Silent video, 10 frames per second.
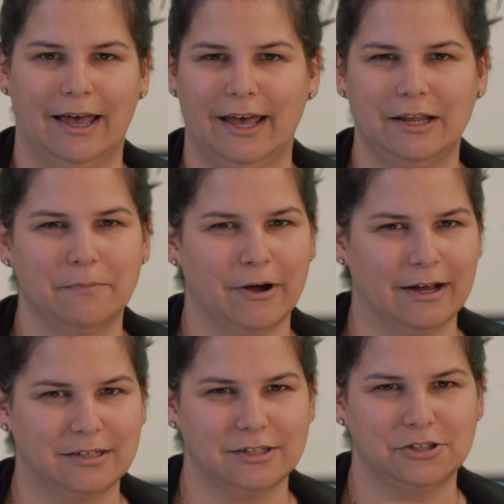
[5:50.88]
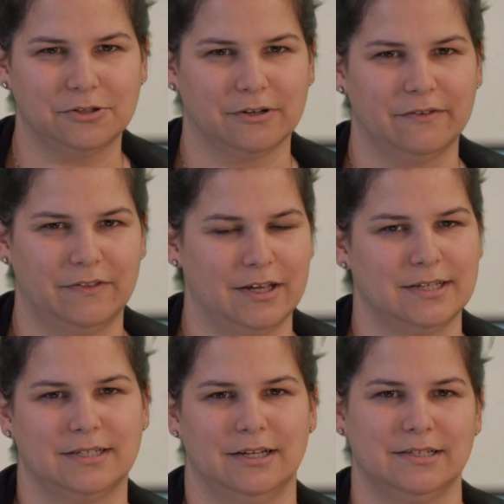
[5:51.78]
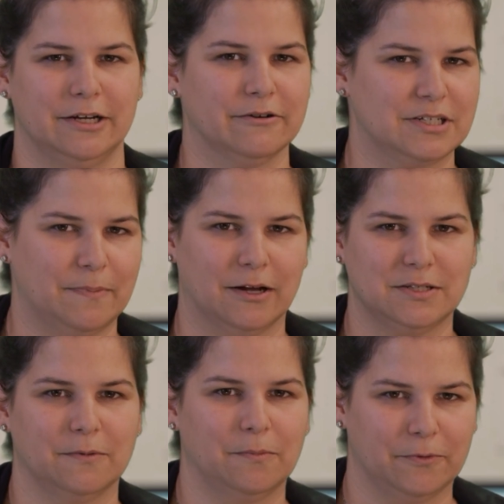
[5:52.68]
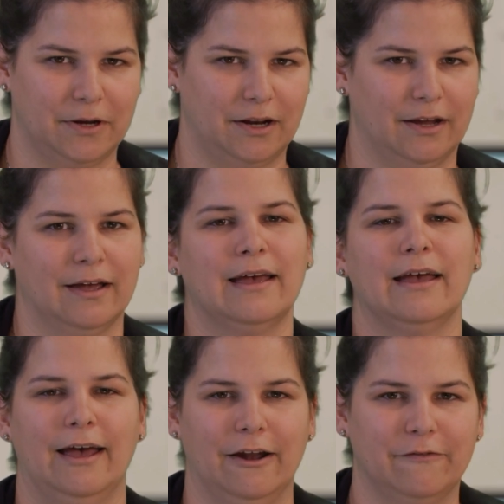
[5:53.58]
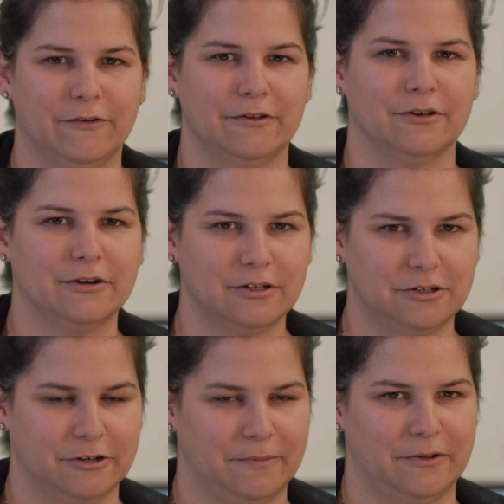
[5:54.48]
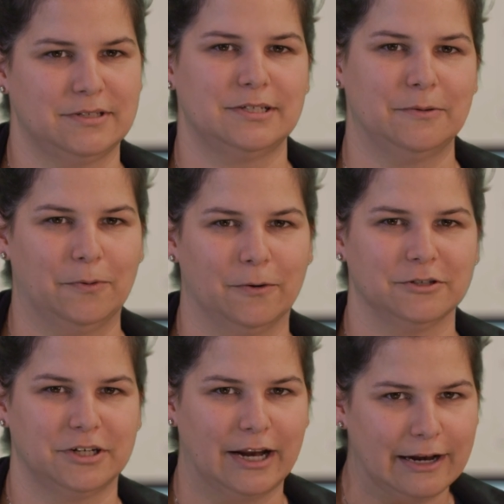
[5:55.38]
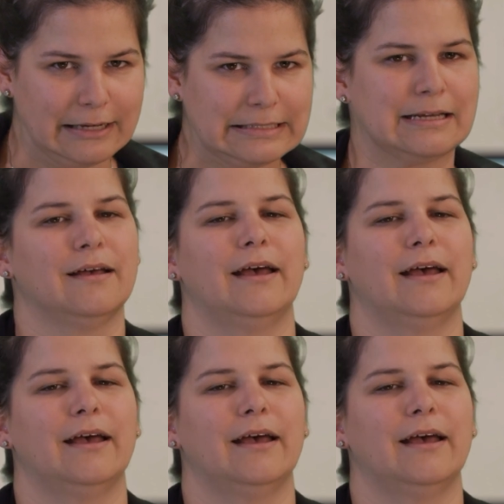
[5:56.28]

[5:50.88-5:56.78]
Any practice short of this is irresponsible breeding and further contributes to poor genetics